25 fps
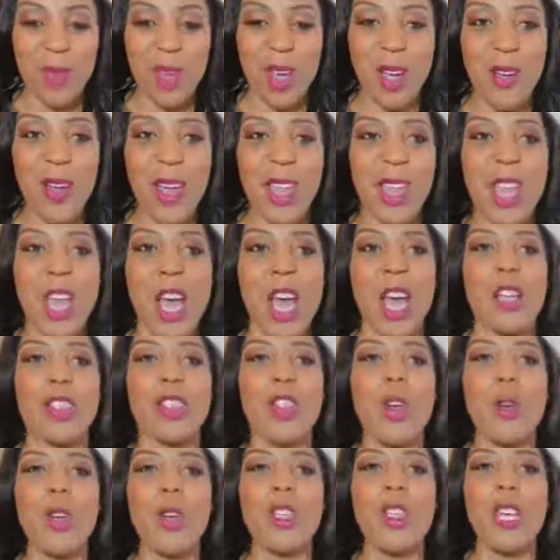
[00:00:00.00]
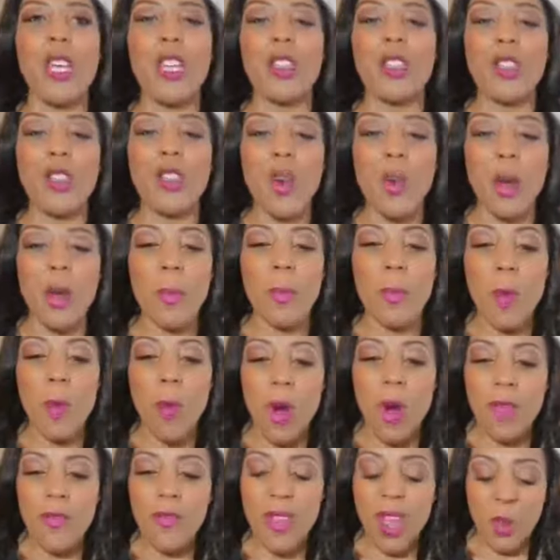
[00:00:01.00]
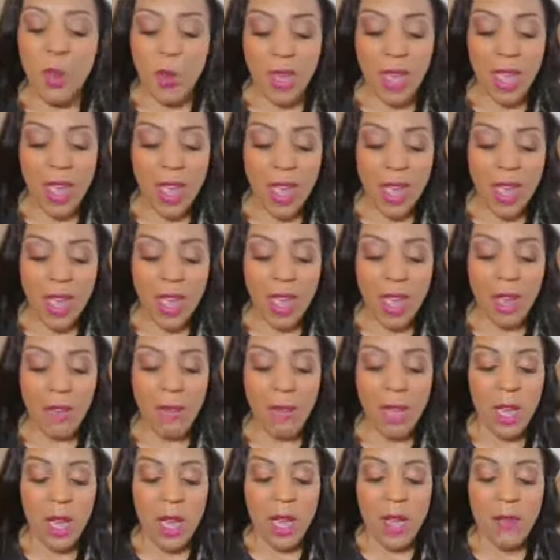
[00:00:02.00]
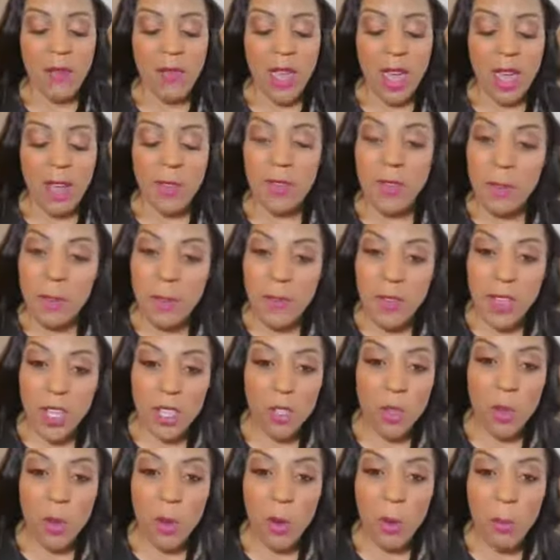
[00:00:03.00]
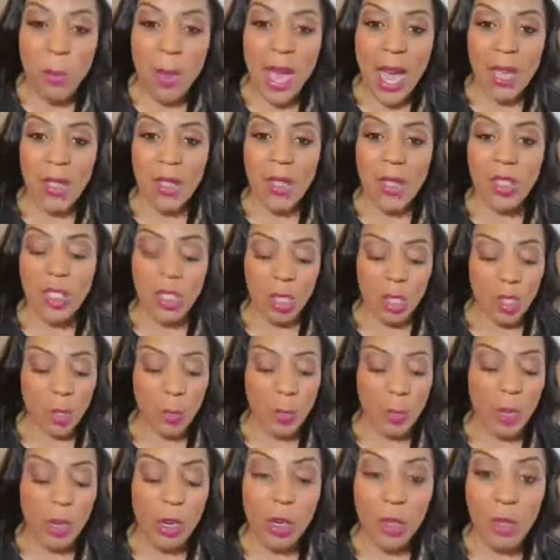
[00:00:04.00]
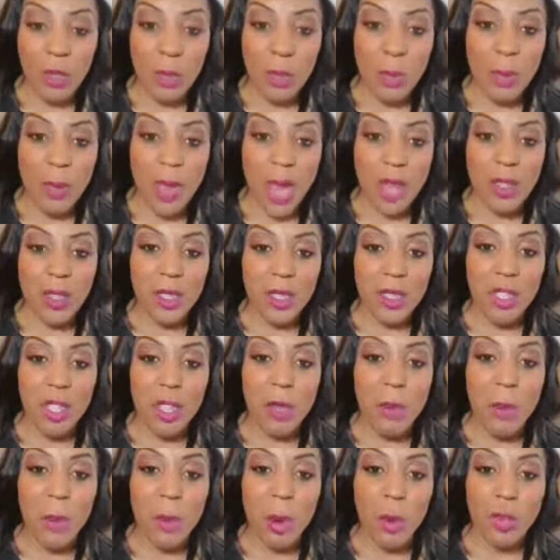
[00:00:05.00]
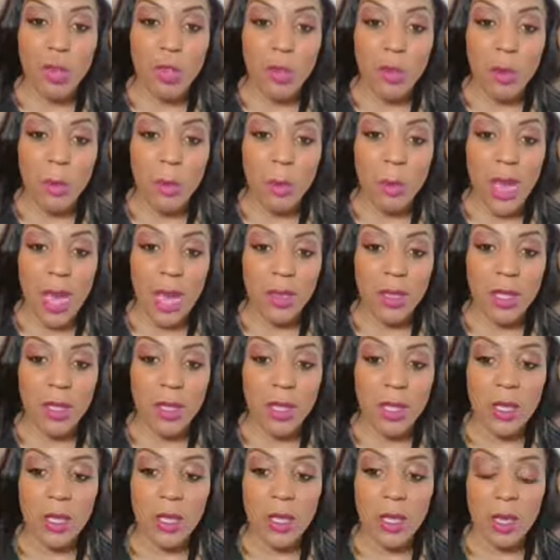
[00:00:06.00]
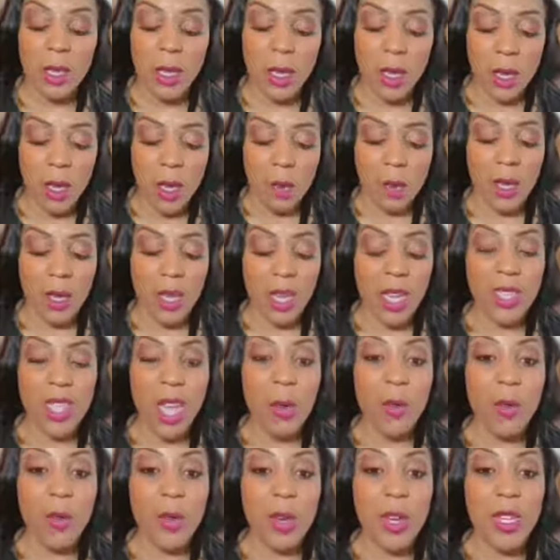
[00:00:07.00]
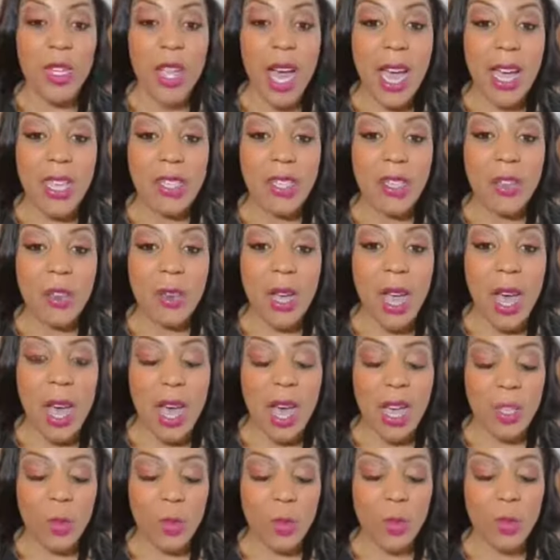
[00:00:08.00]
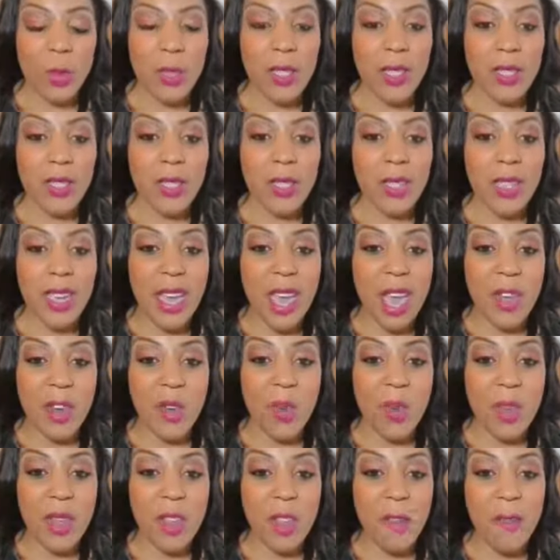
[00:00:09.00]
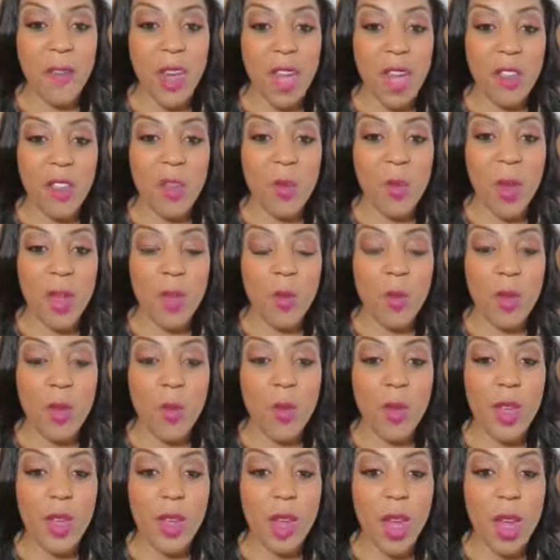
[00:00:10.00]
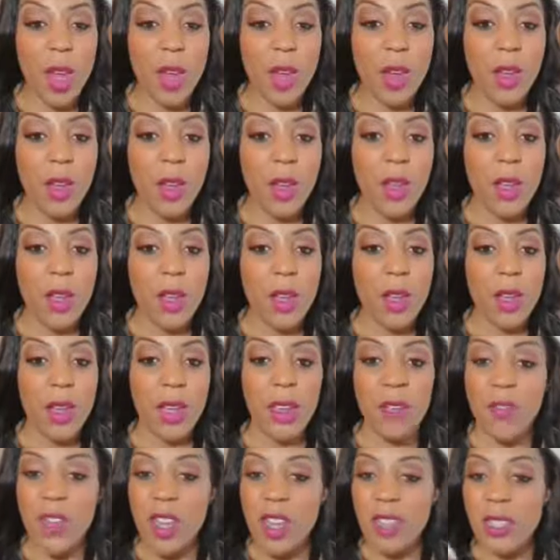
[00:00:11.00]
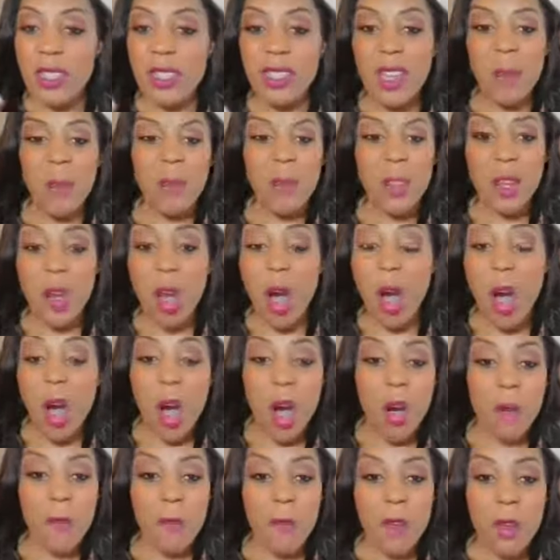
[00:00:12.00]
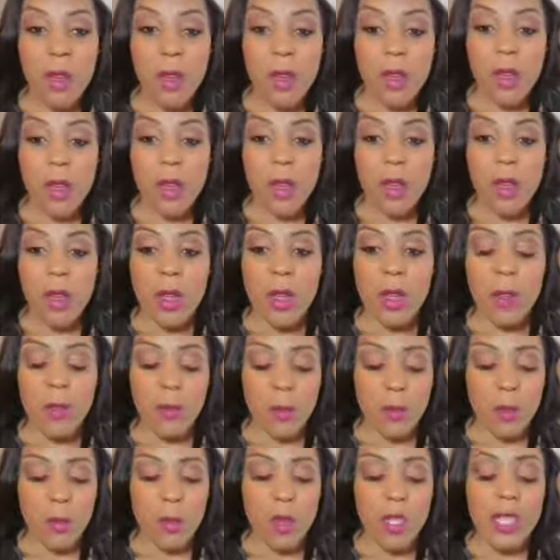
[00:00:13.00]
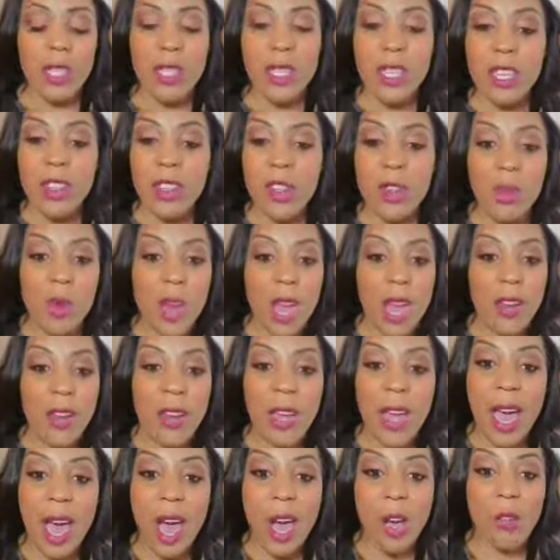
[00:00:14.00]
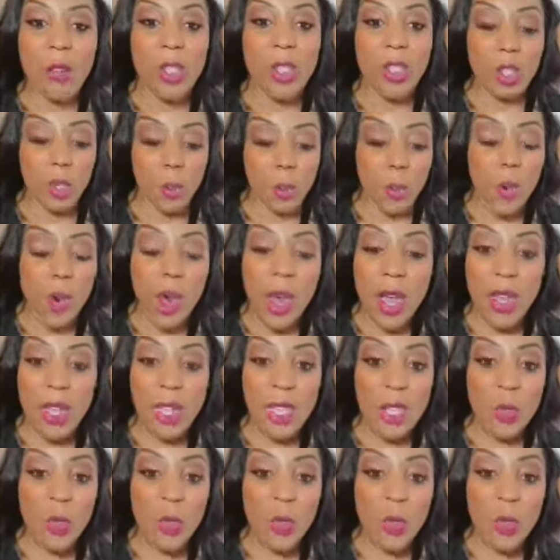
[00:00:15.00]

All right. So it, it's so important that we have that the physical balance, the spiritual balance, the emotional balance. Because I'm realizing, you guys, when we sit down and we evaluate where we are, if there's something off, if you've been sitting around the house depressed